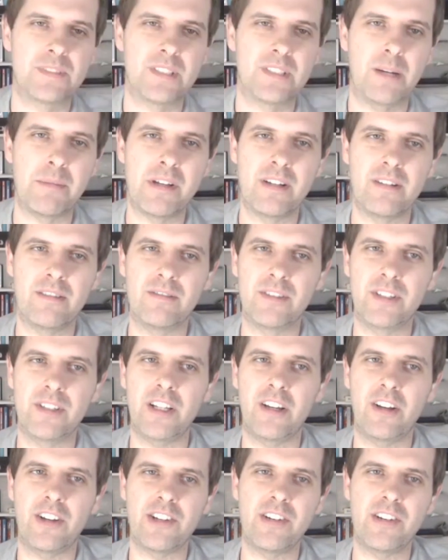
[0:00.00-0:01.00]
I mean, really,
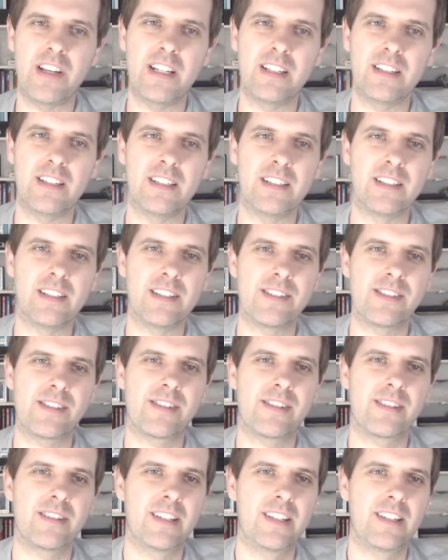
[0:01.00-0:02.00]
all you need in
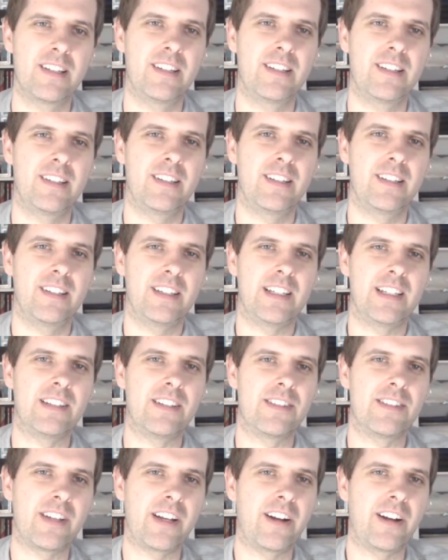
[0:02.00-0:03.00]
this in
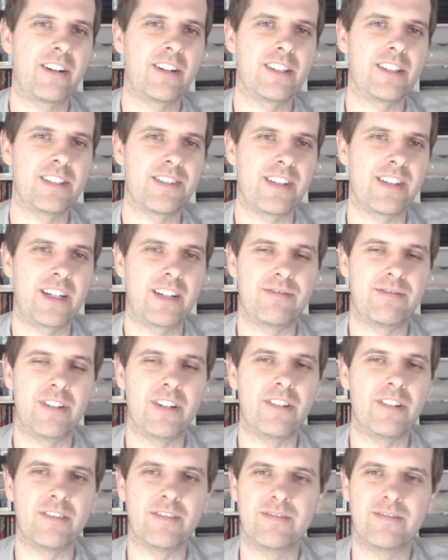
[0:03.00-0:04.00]
this era is like a
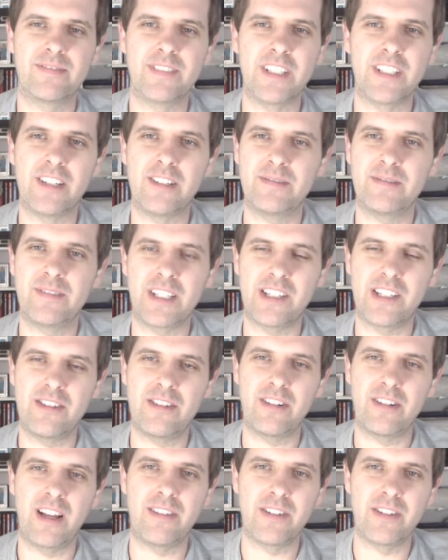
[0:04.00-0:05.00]
phone, you know, like you
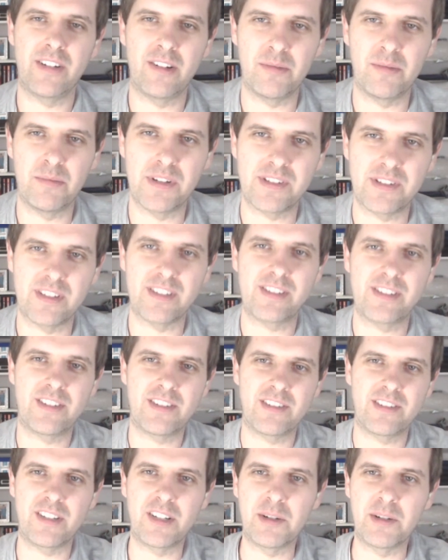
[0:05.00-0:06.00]
can have your own business
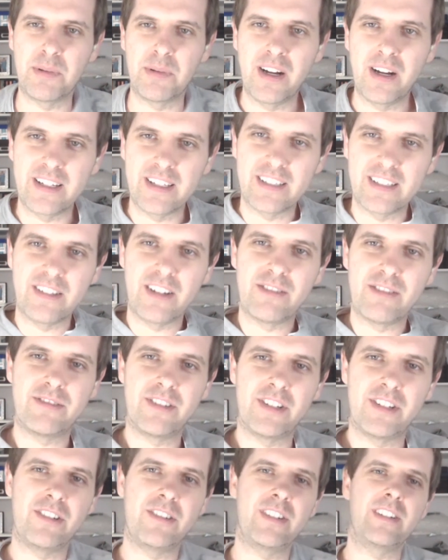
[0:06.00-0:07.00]
just in your pocket on a
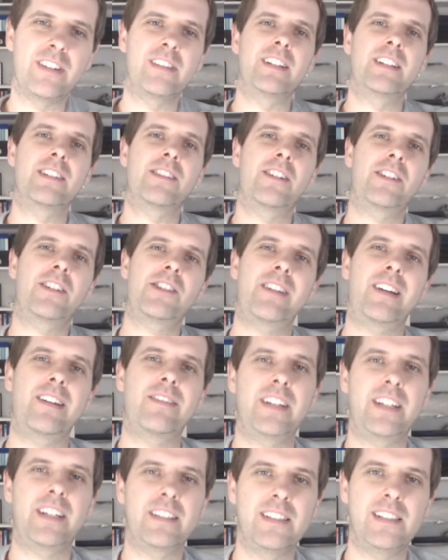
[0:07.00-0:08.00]
phone. And as long as you have
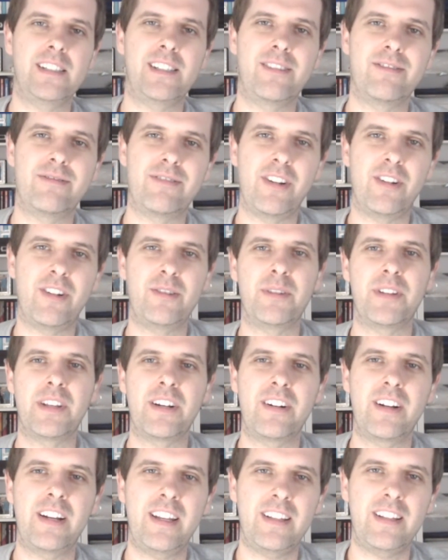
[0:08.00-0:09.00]
like a decent phone with
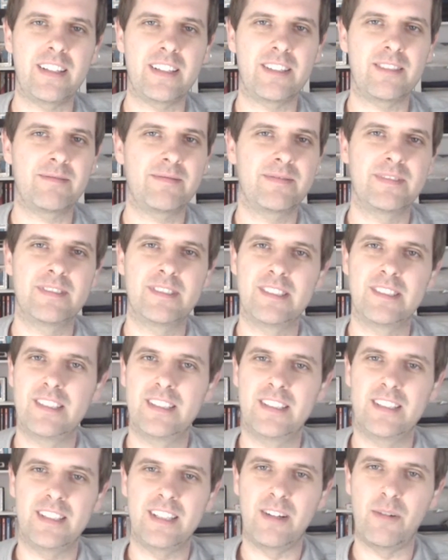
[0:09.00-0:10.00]
internet, like
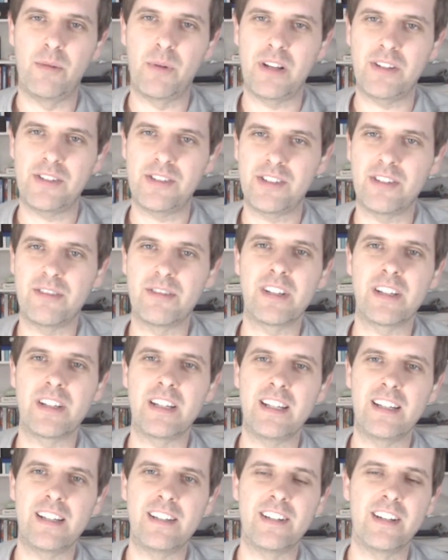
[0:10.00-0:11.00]
what else do you really
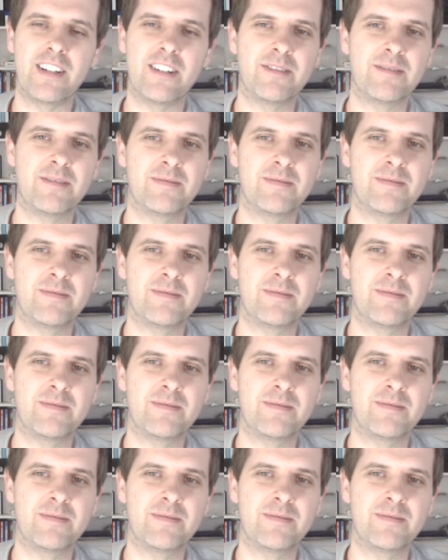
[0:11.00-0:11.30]
need, you know?